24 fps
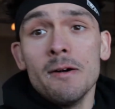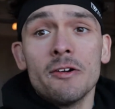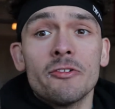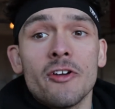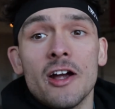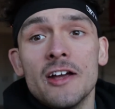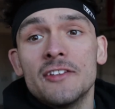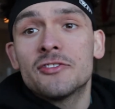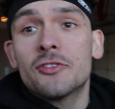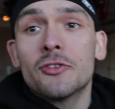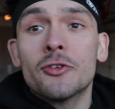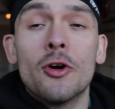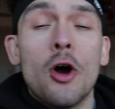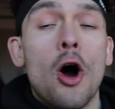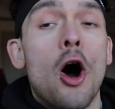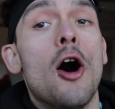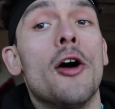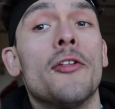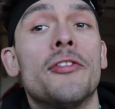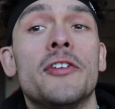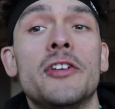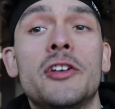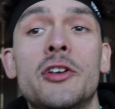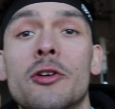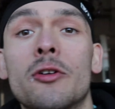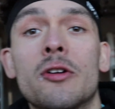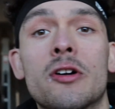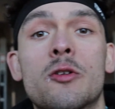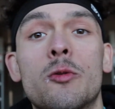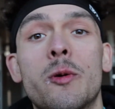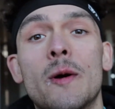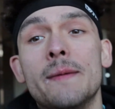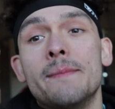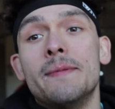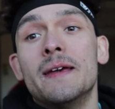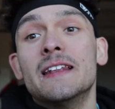gonna run through all the new
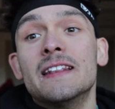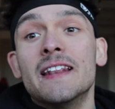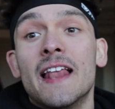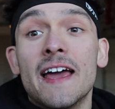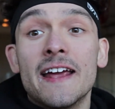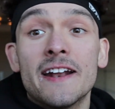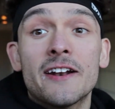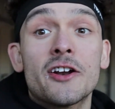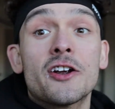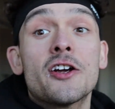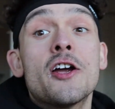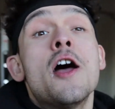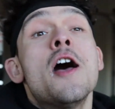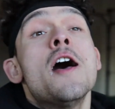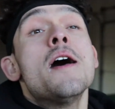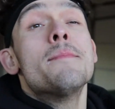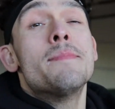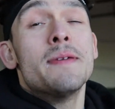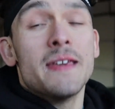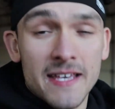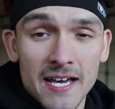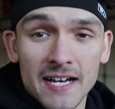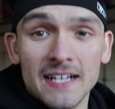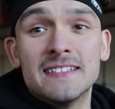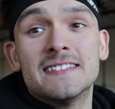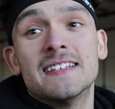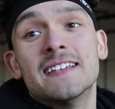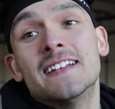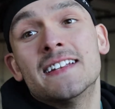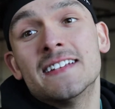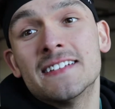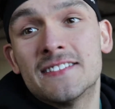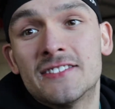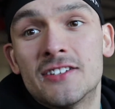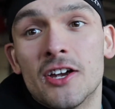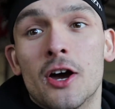equipment later because
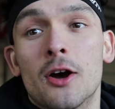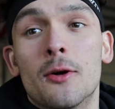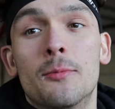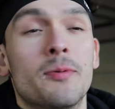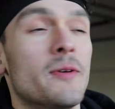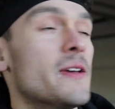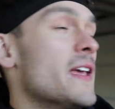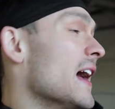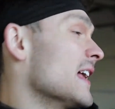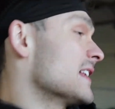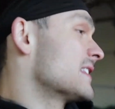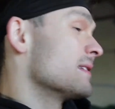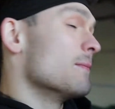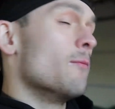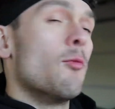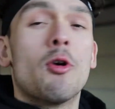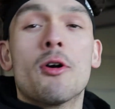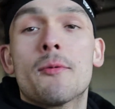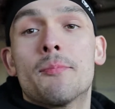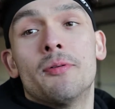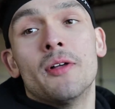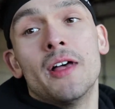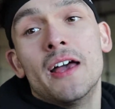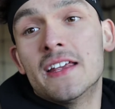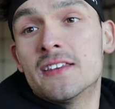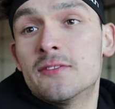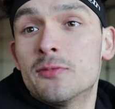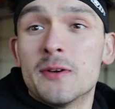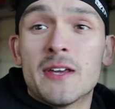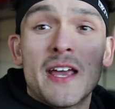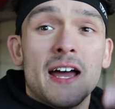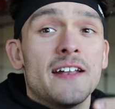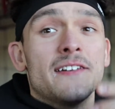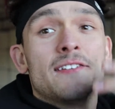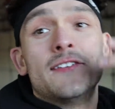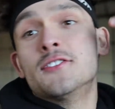it is dope. We got some more plates.
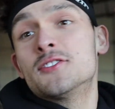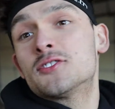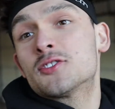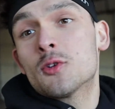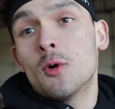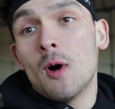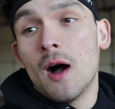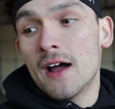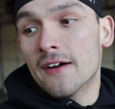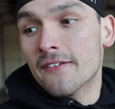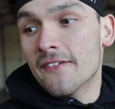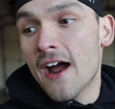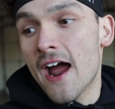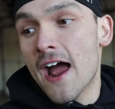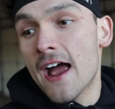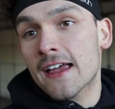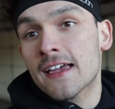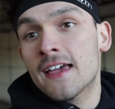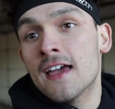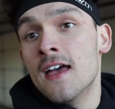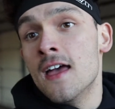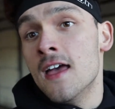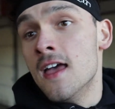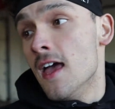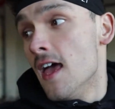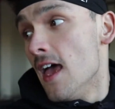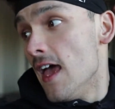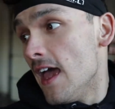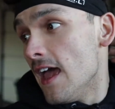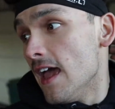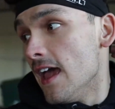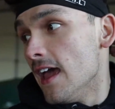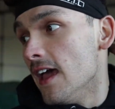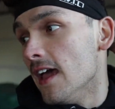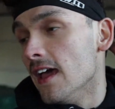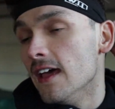We got a new squat rack
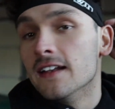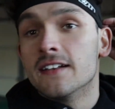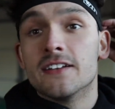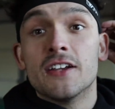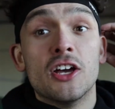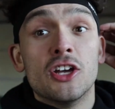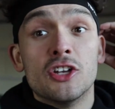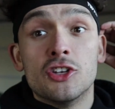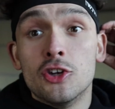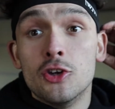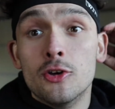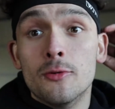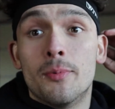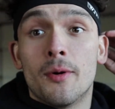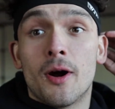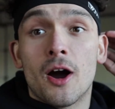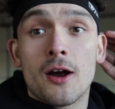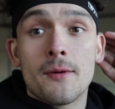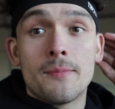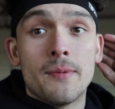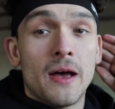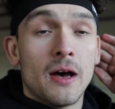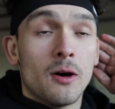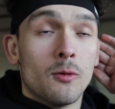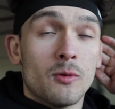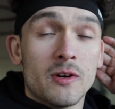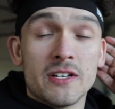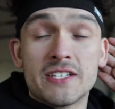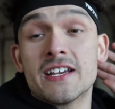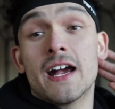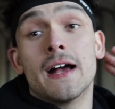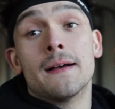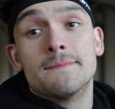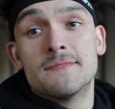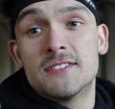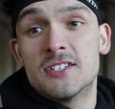and a new barbell,
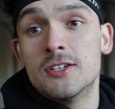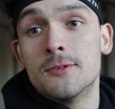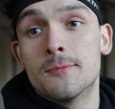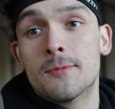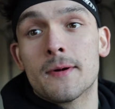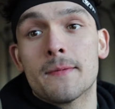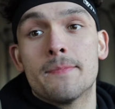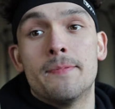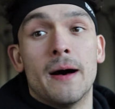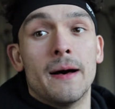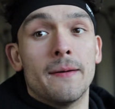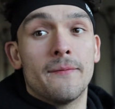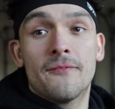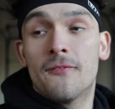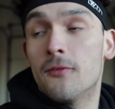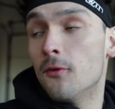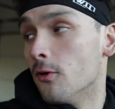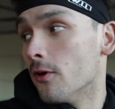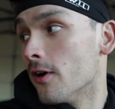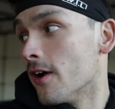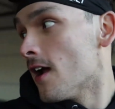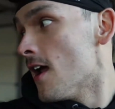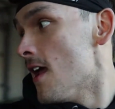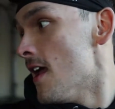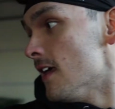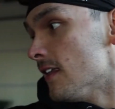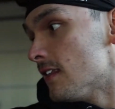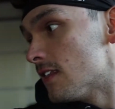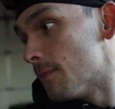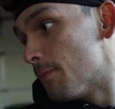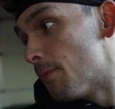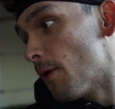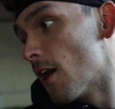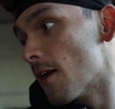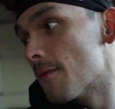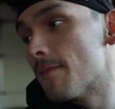which I'm super pumped for.
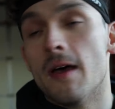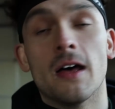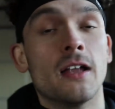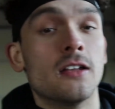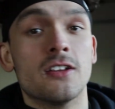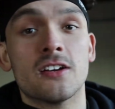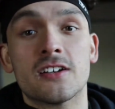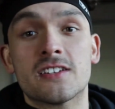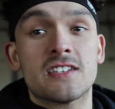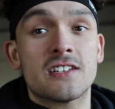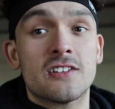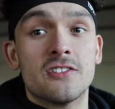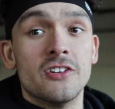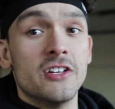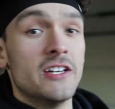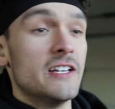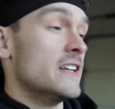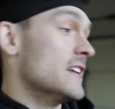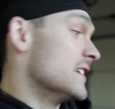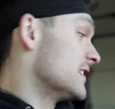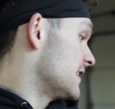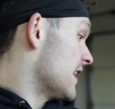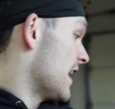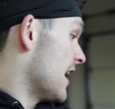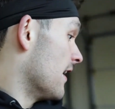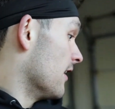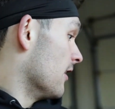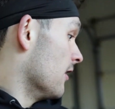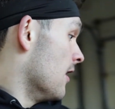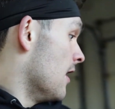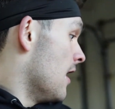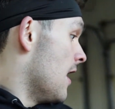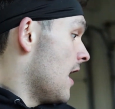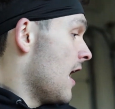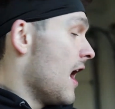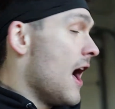The barbell looks clean as
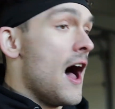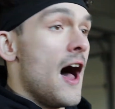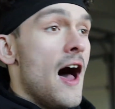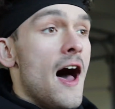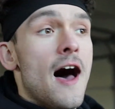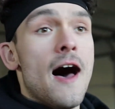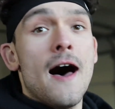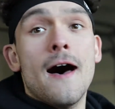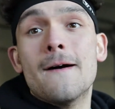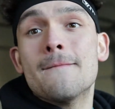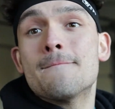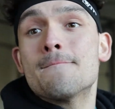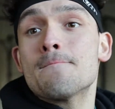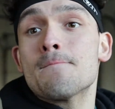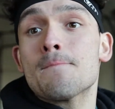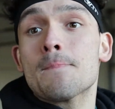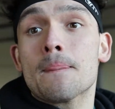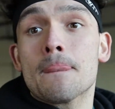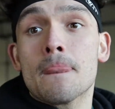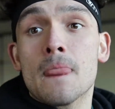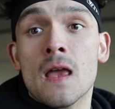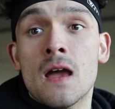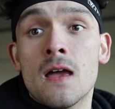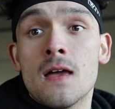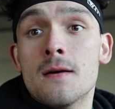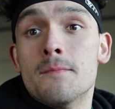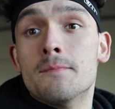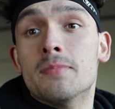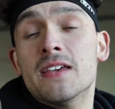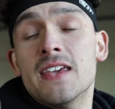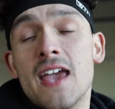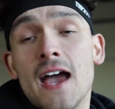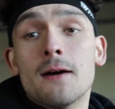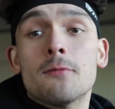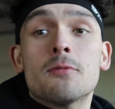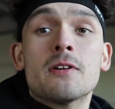hell. Uh,
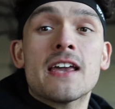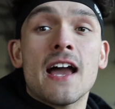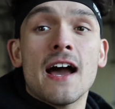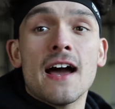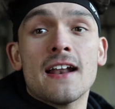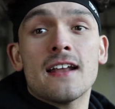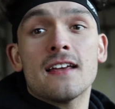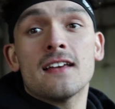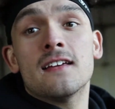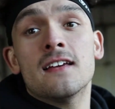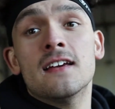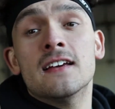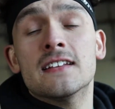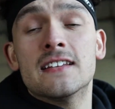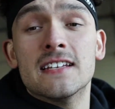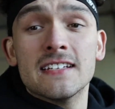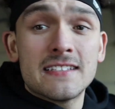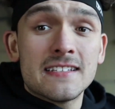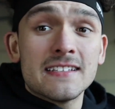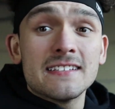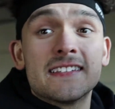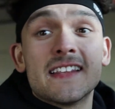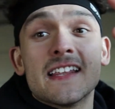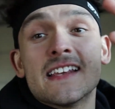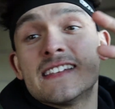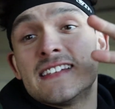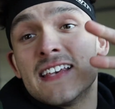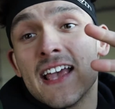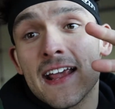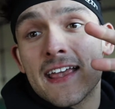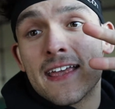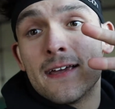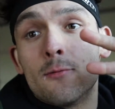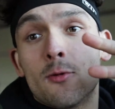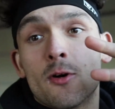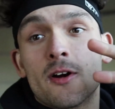but yeah, we got, this is the
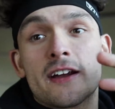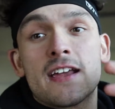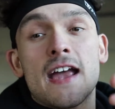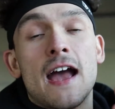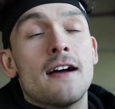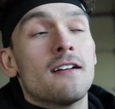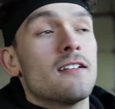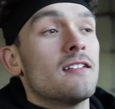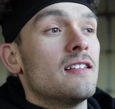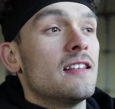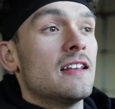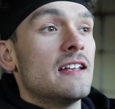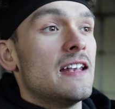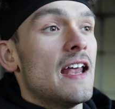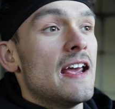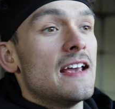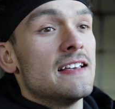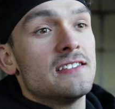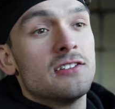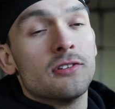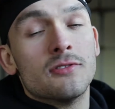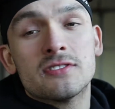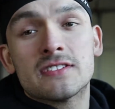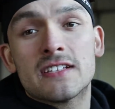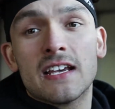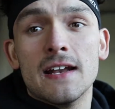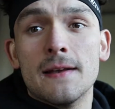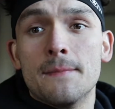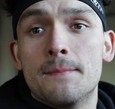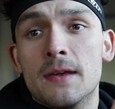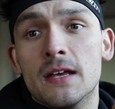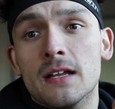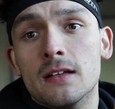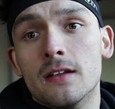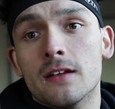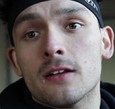second workout of the day, so it's gonna
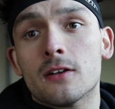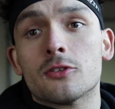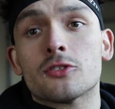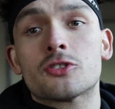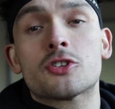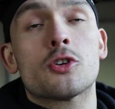be a little